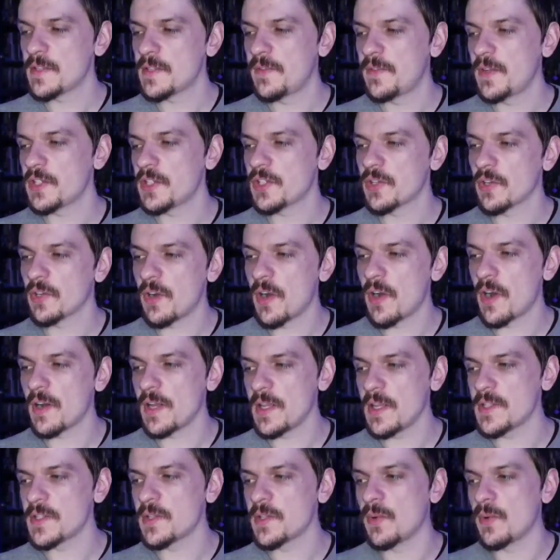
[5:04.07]
finisher
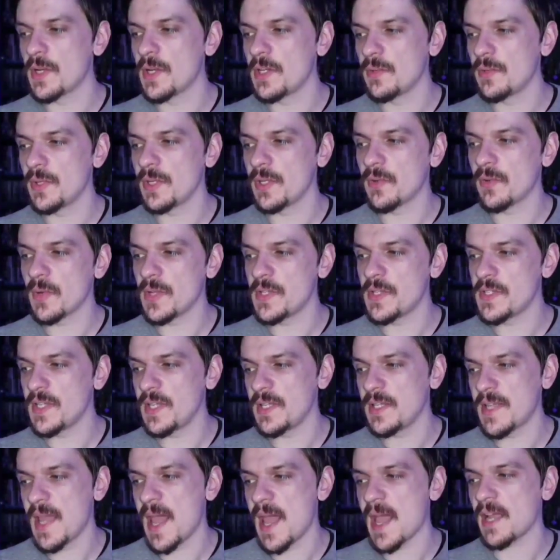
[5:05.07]
card is going to increase
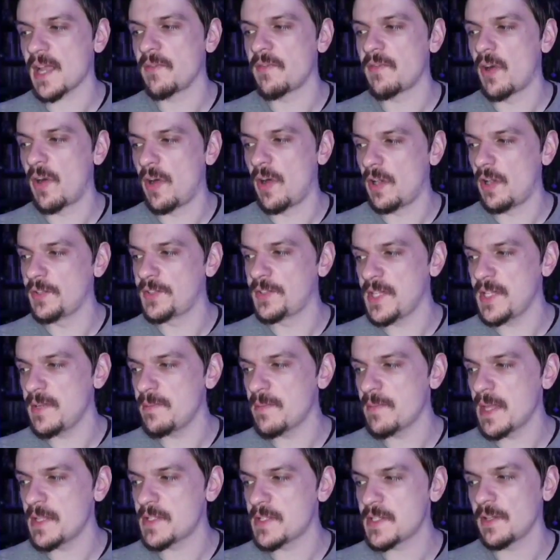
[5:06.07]
the attack of all
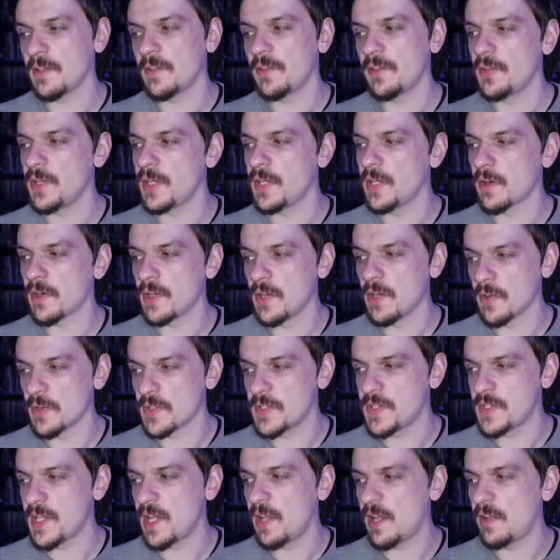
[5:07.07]
teammates, including
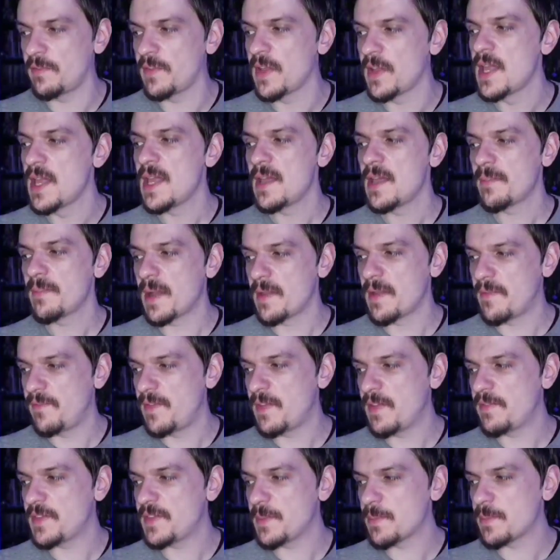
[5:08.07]
yourself, by
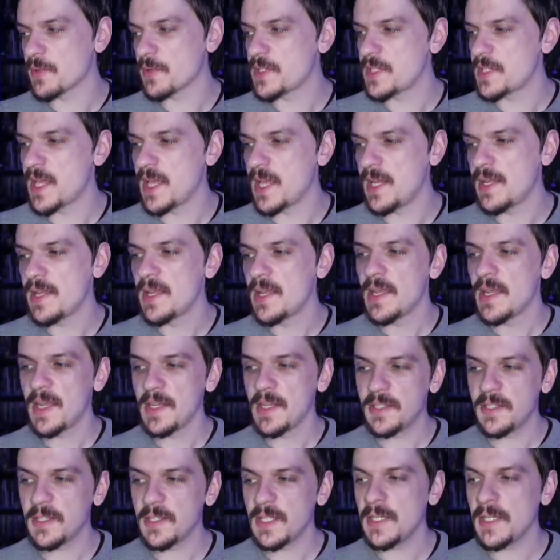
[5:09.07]
50%
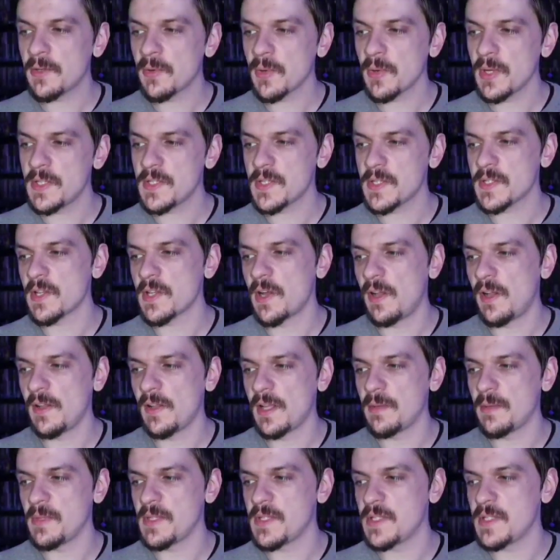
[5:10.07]
and decreases all
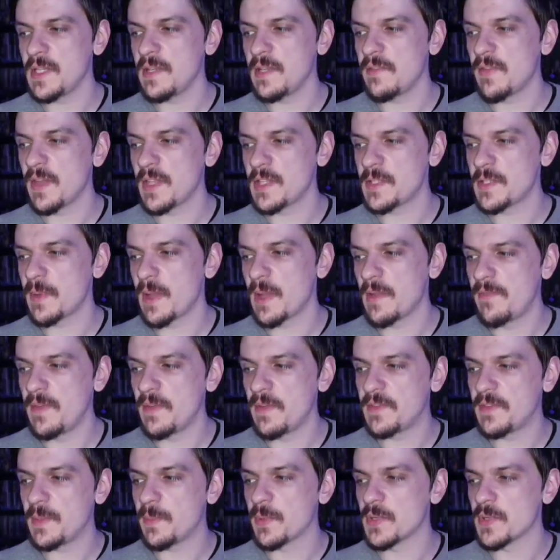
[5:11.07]
enemies' defense by
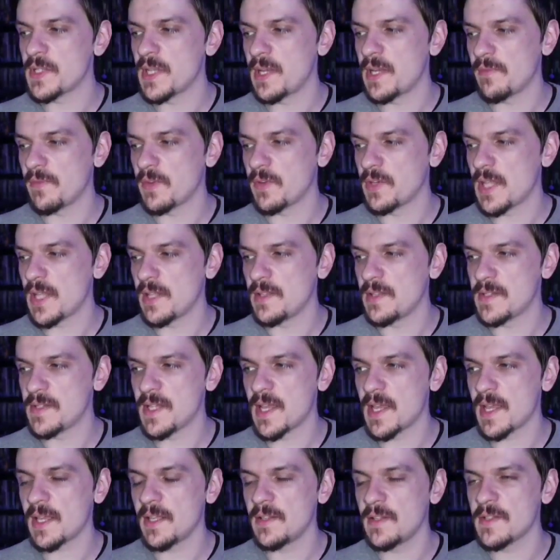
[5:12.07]
50% for 10
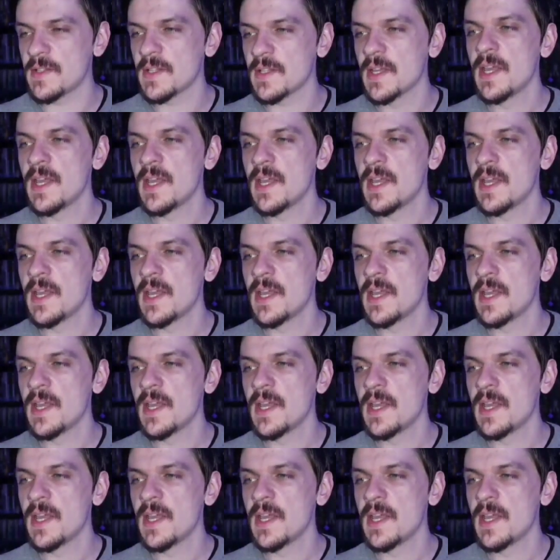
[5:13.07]
seconds.